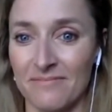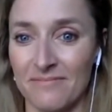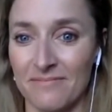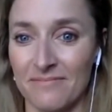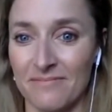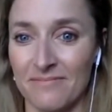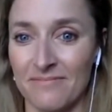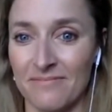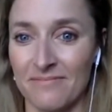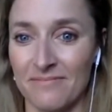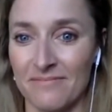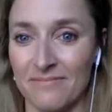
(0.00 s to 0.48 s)

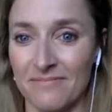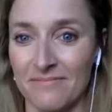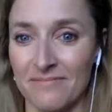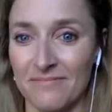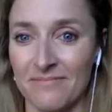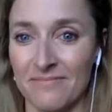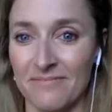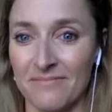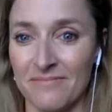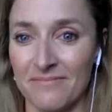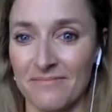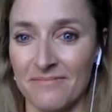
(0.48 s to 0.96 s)

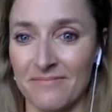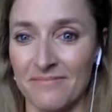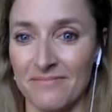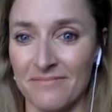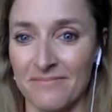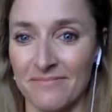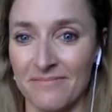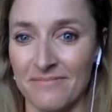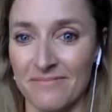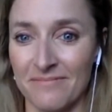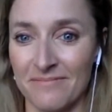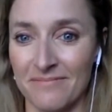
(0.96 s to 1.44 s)

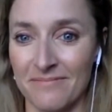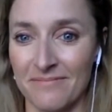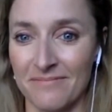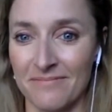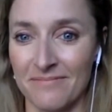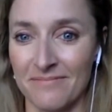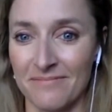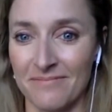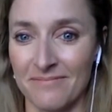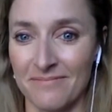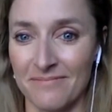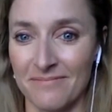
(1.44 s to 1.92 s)

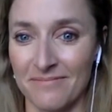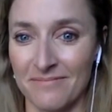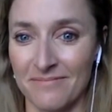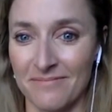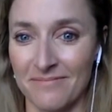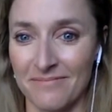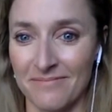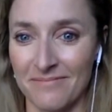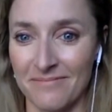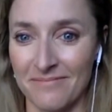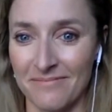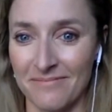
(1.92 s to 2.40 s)

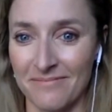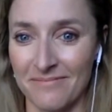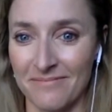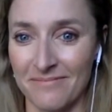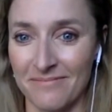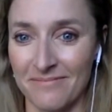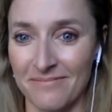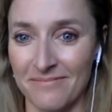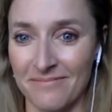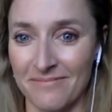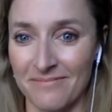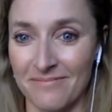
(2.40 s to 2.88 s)

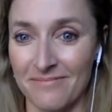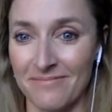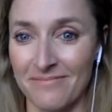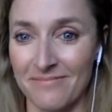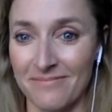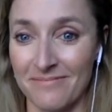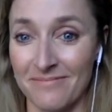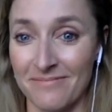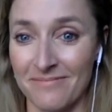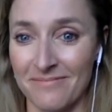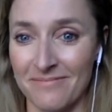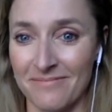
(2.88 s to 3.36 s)

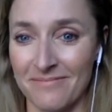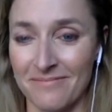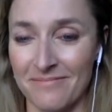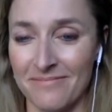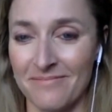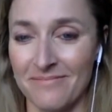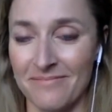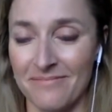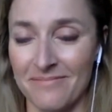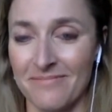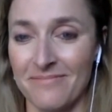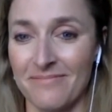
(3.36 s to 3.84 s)

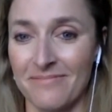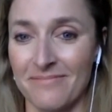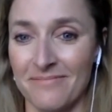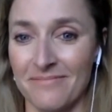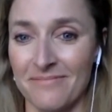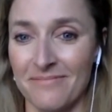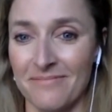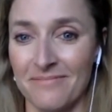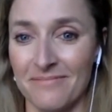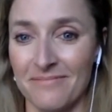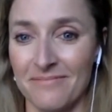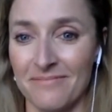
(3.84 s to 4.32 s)

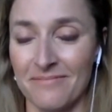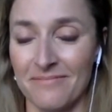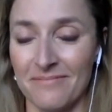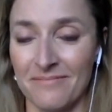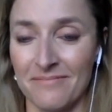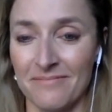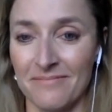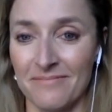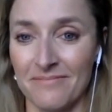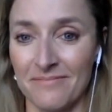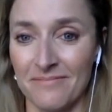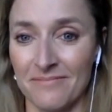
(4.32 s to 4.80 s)

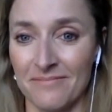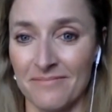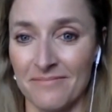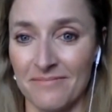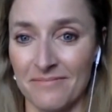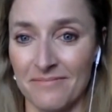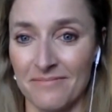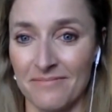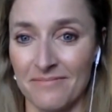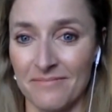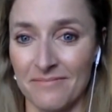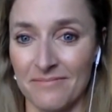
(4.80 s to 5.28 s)

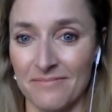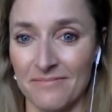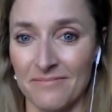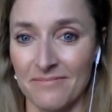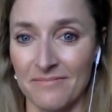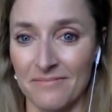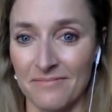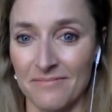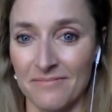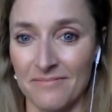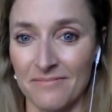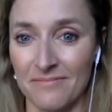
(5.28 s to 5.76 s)

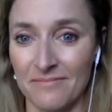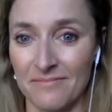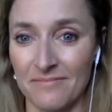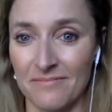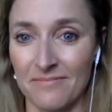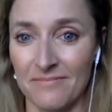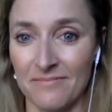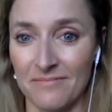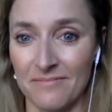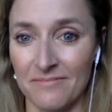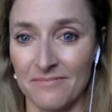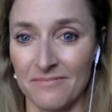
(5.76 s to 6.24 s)

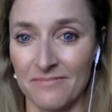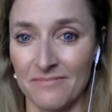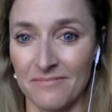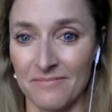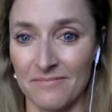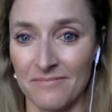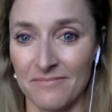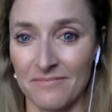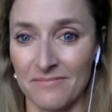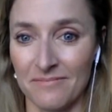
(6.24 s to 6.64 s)
No words are spoken by the person on screen.